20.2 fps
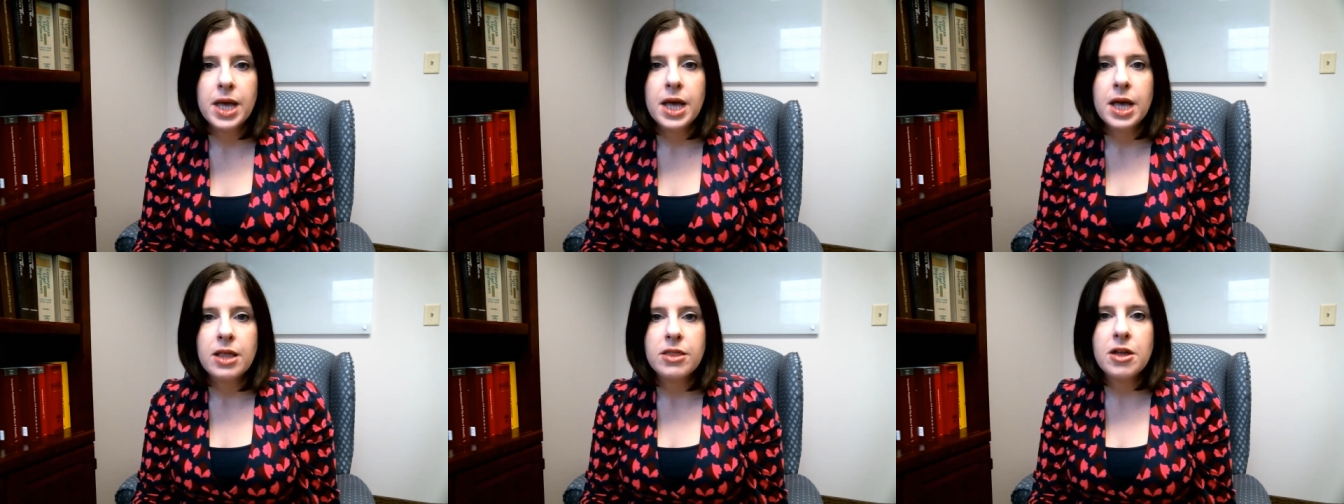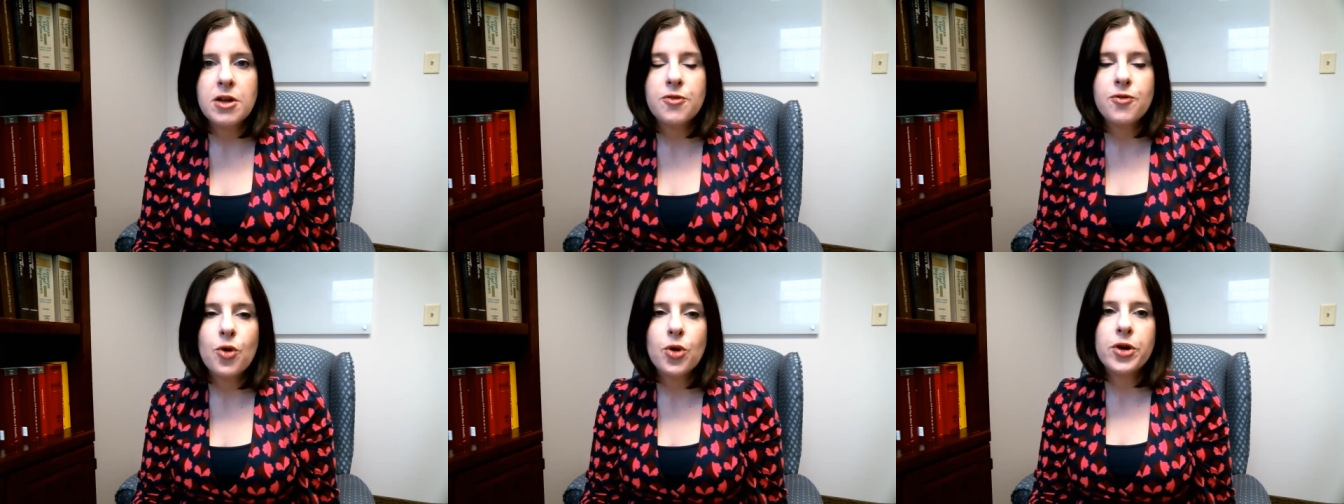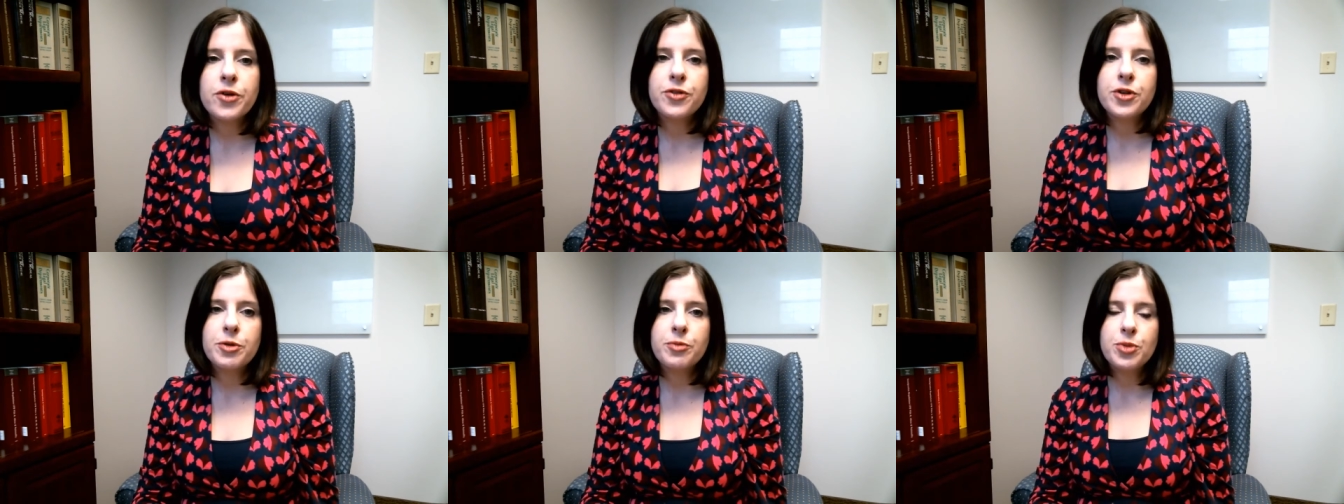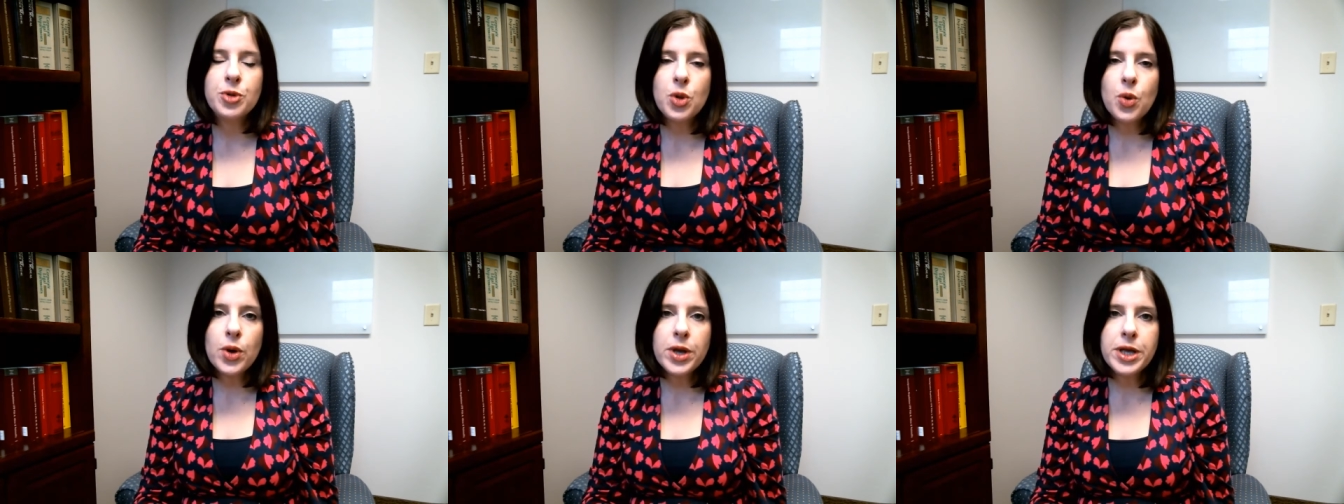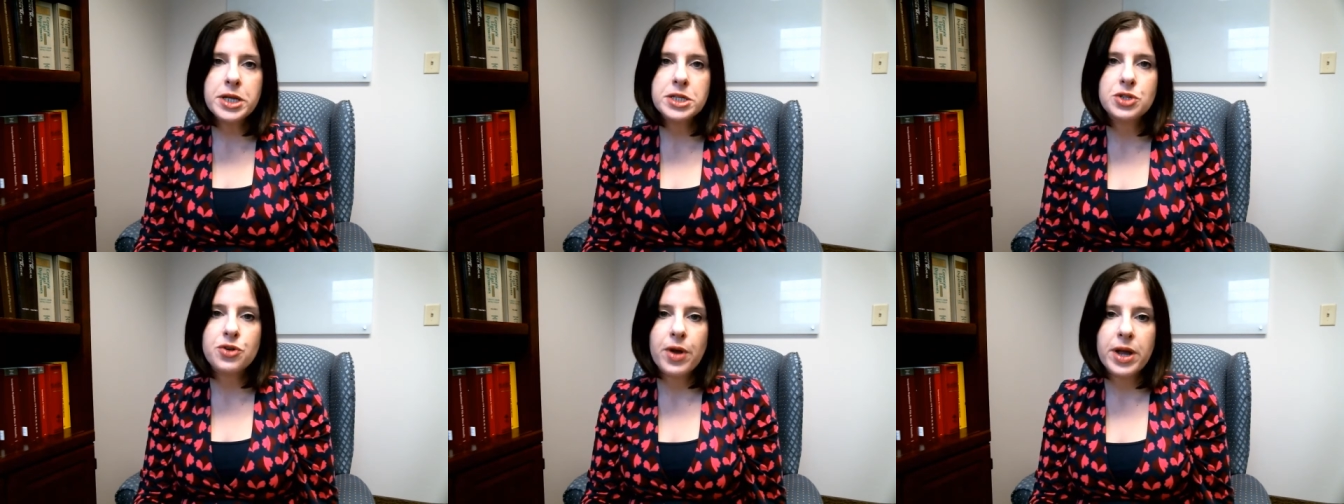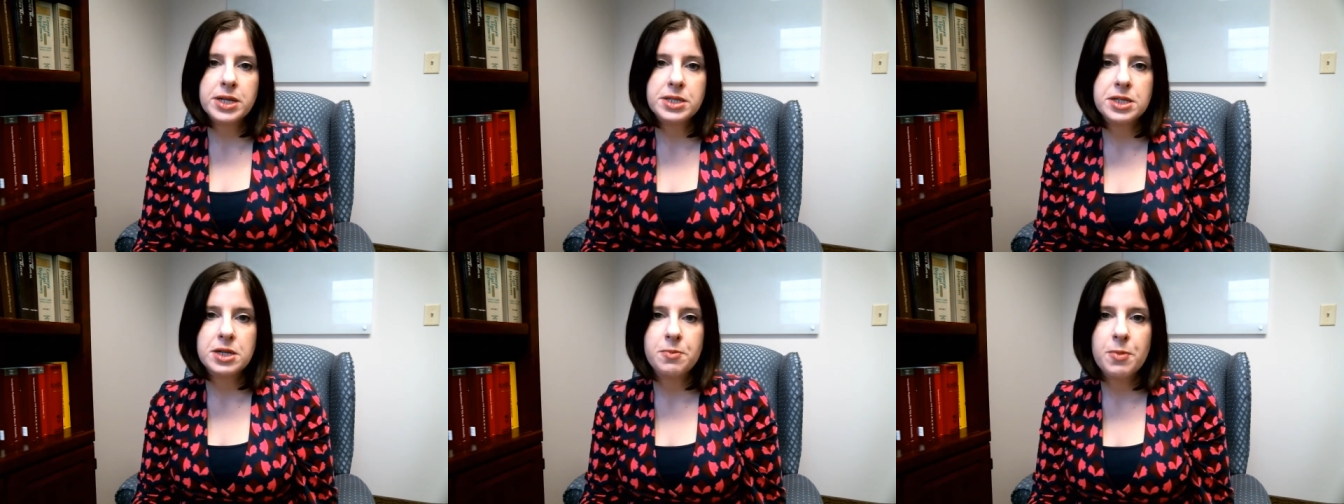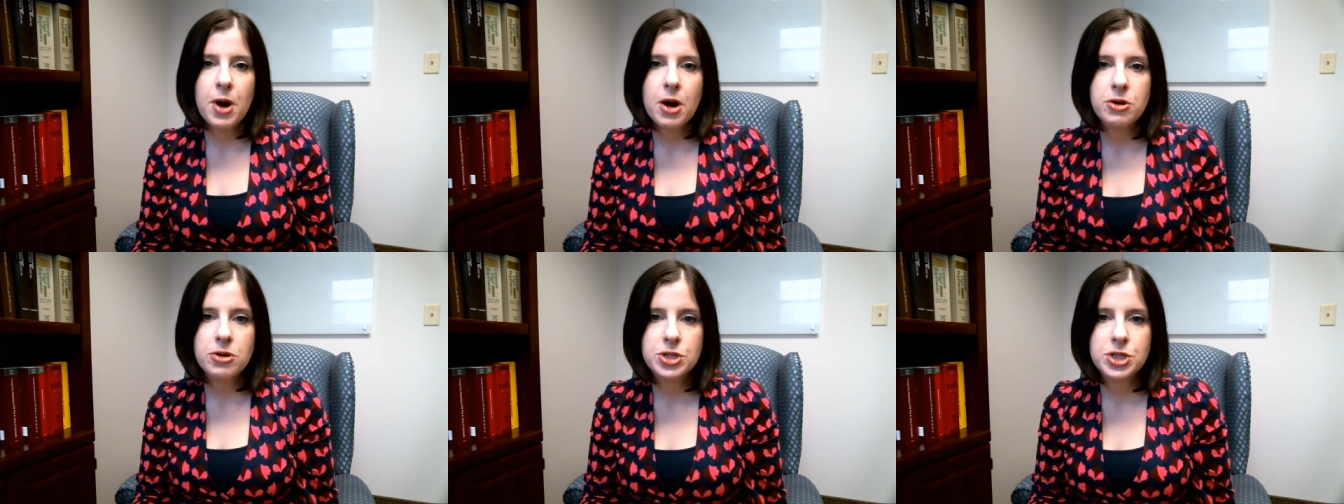Therefore, if an employee is granted a
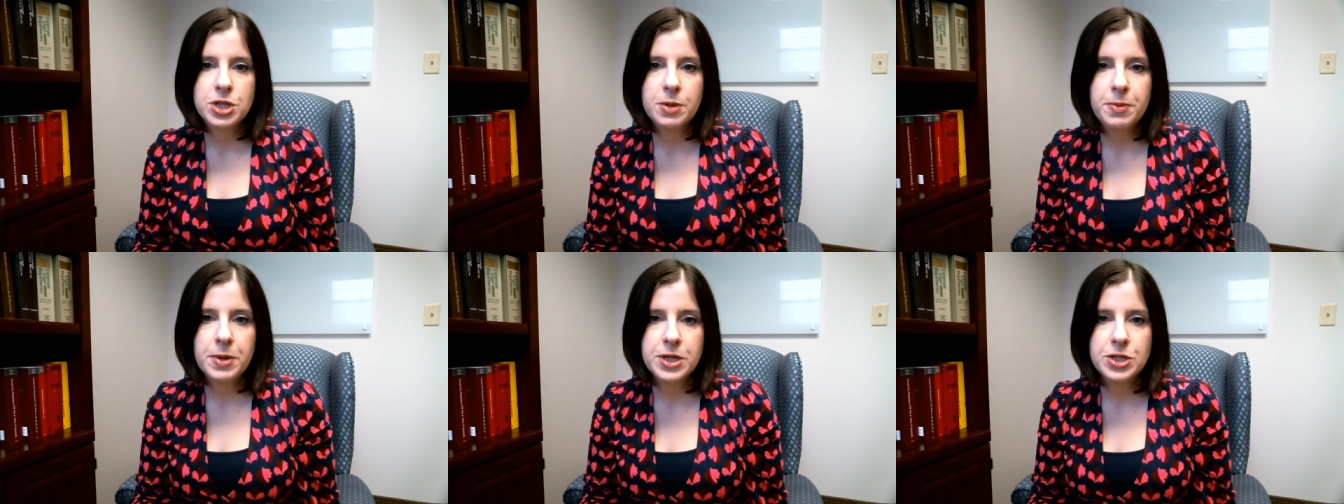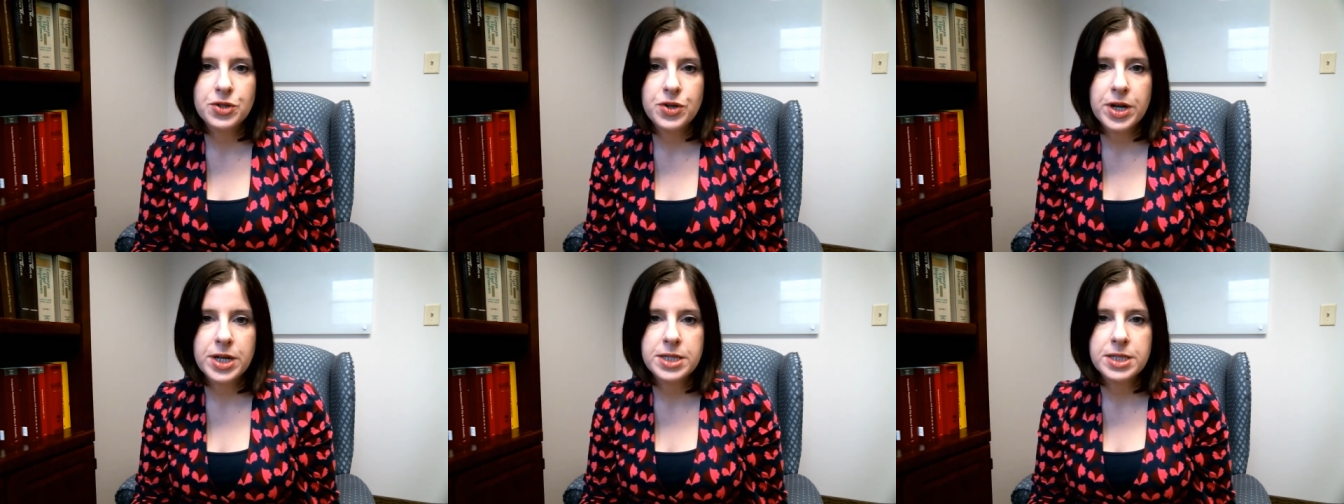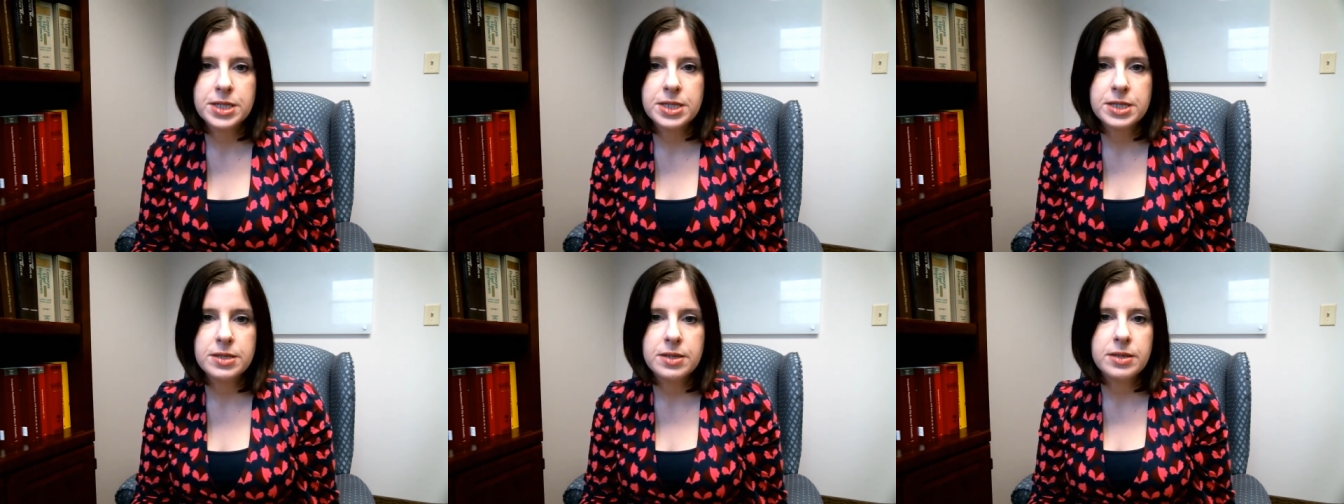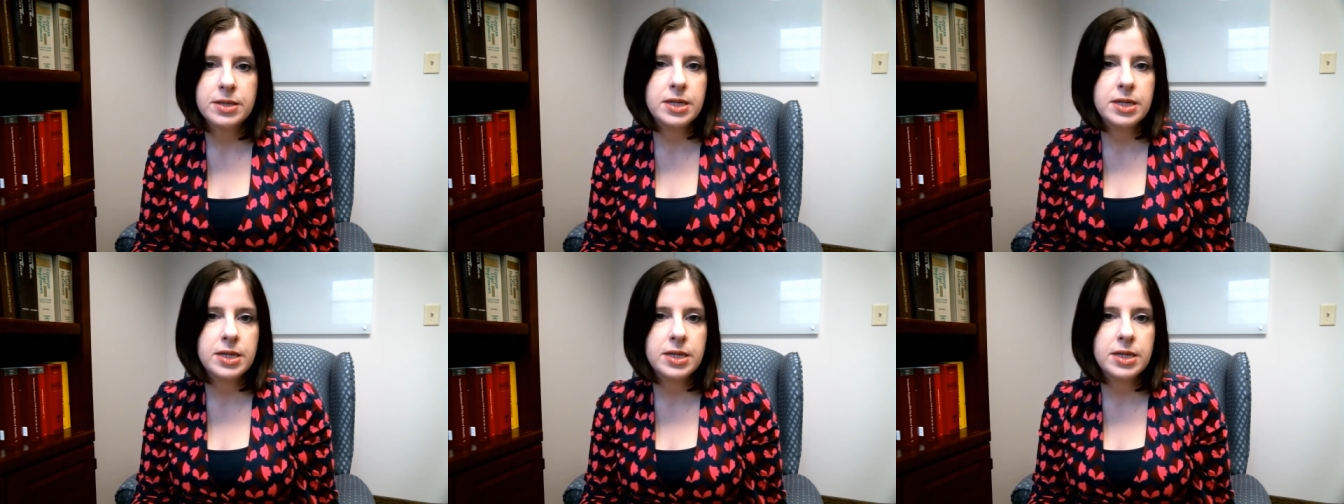partnership interest,